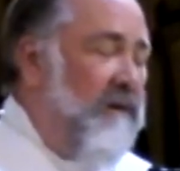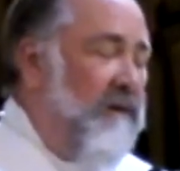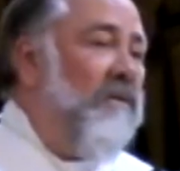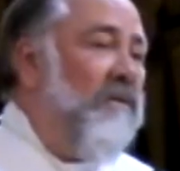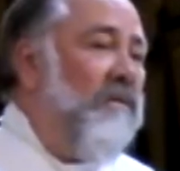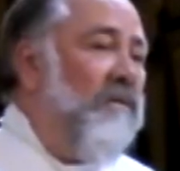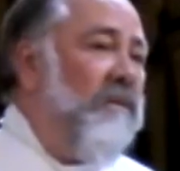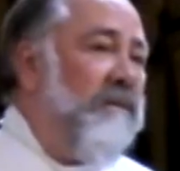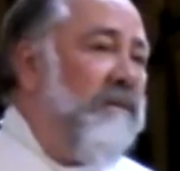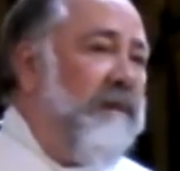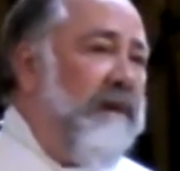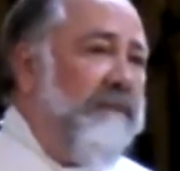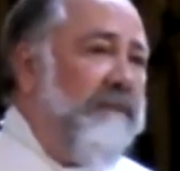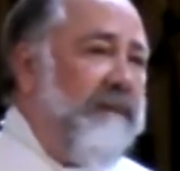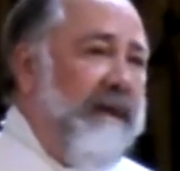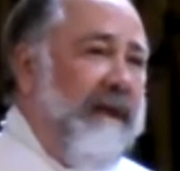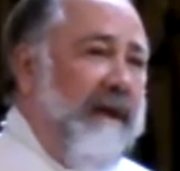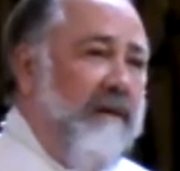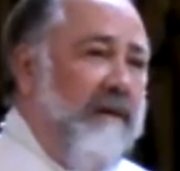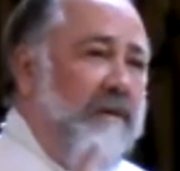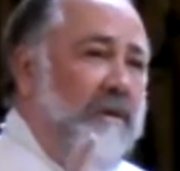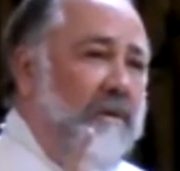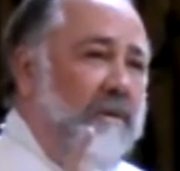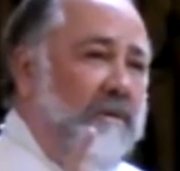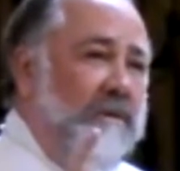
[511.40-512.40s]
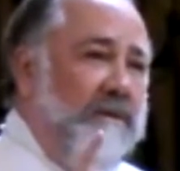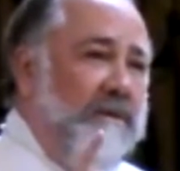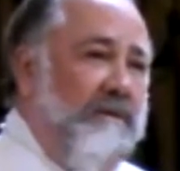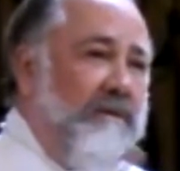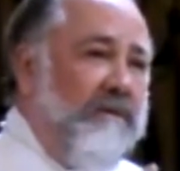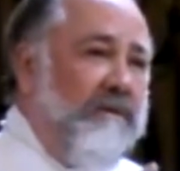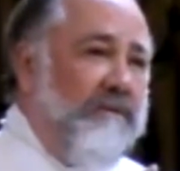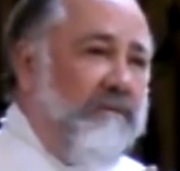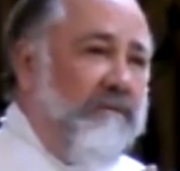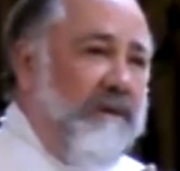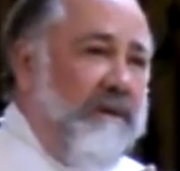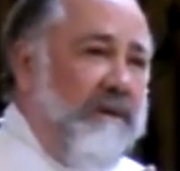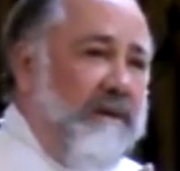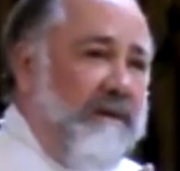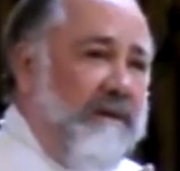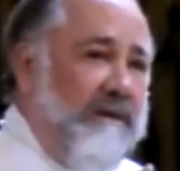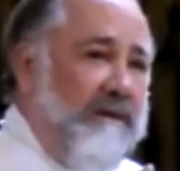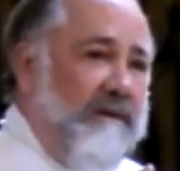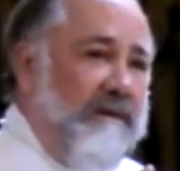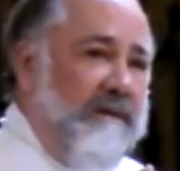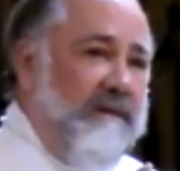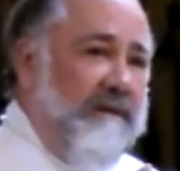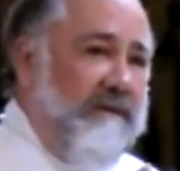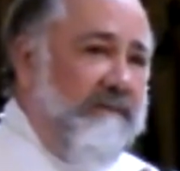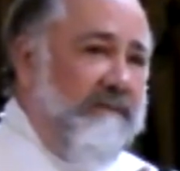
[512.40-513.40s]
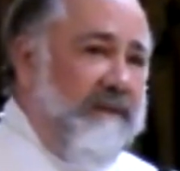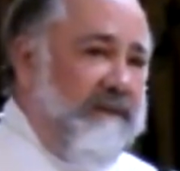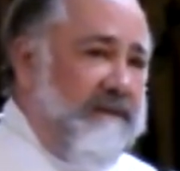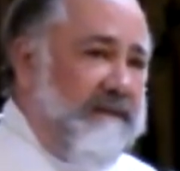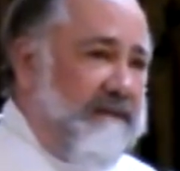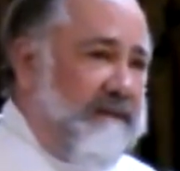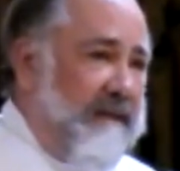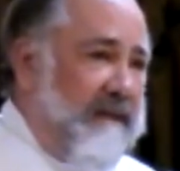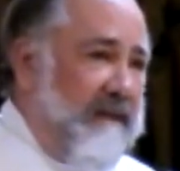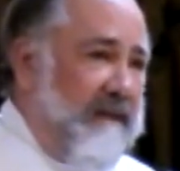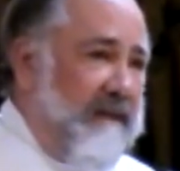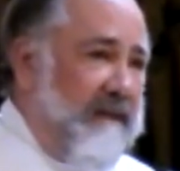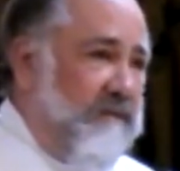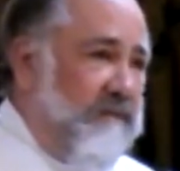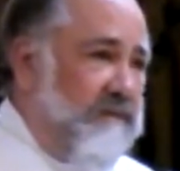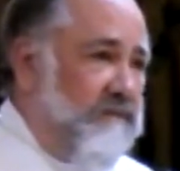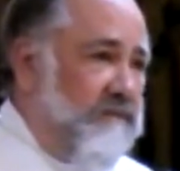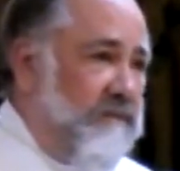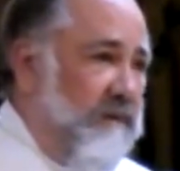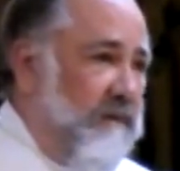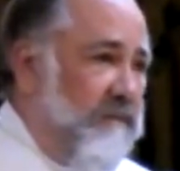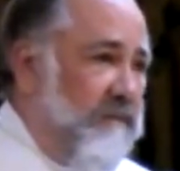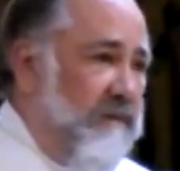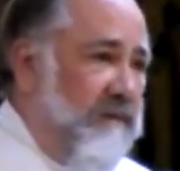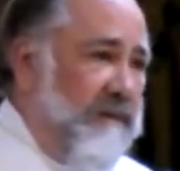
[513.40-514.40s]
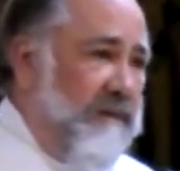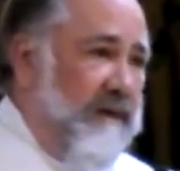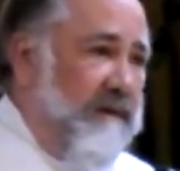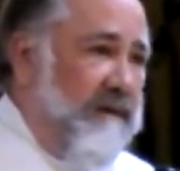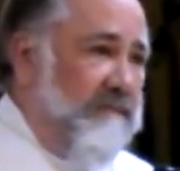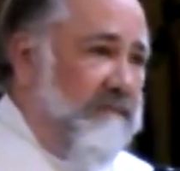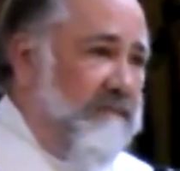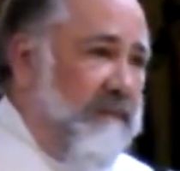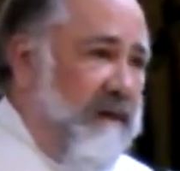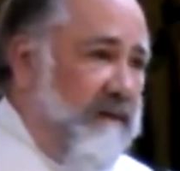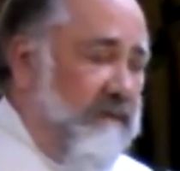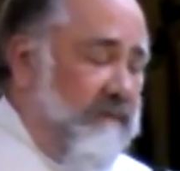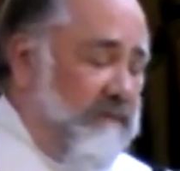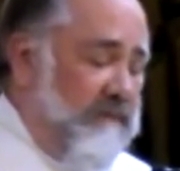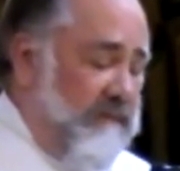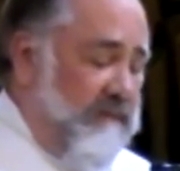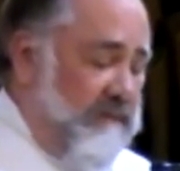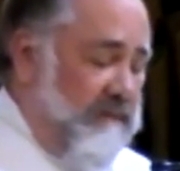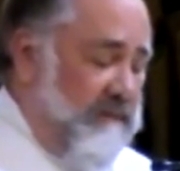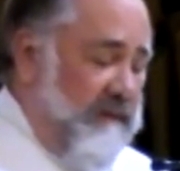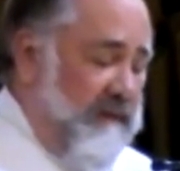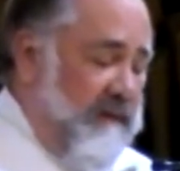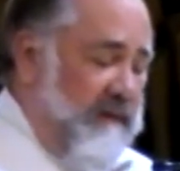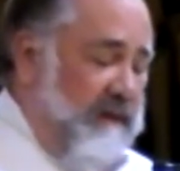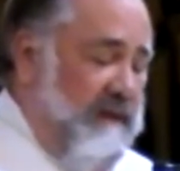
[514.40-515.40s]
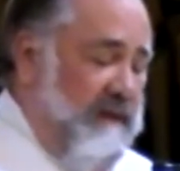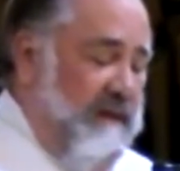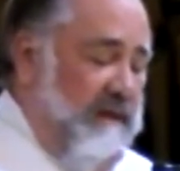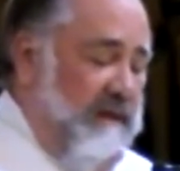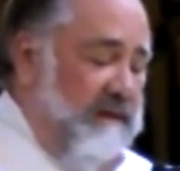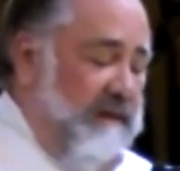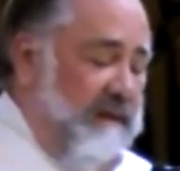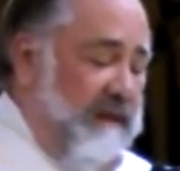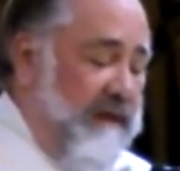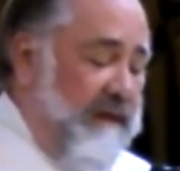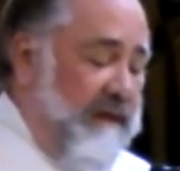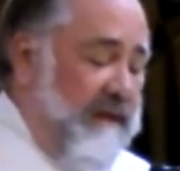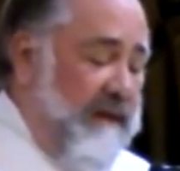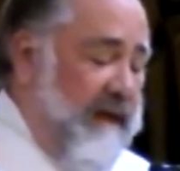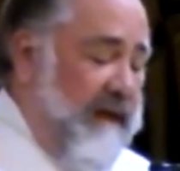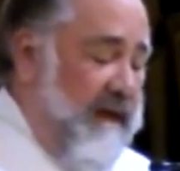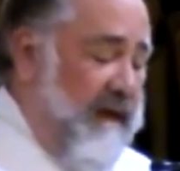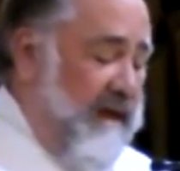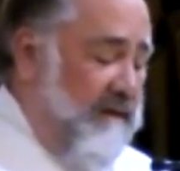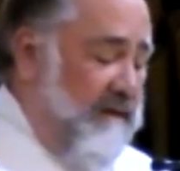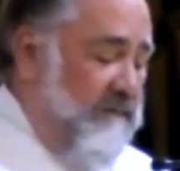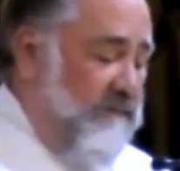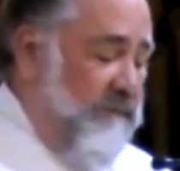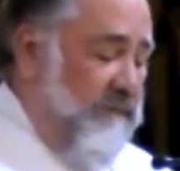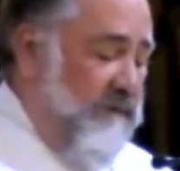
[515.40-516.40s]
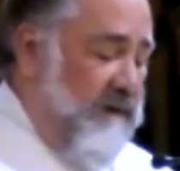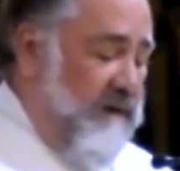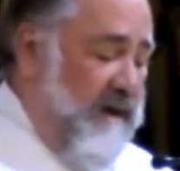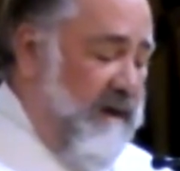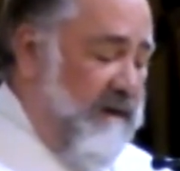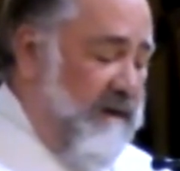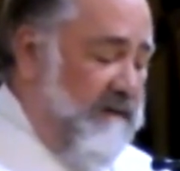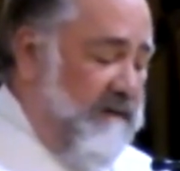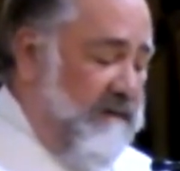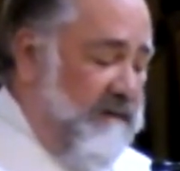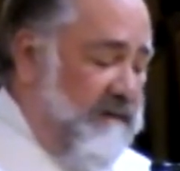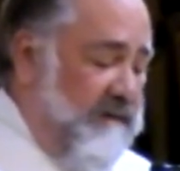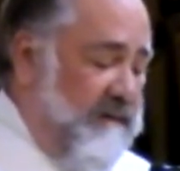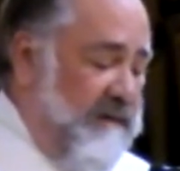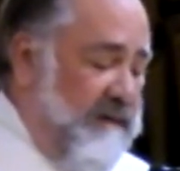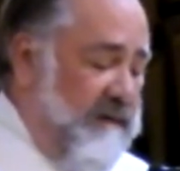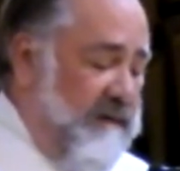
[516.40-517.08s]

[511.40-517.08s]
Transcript: Remember now, only three of the disciples were up on that mountain. The other nine were not.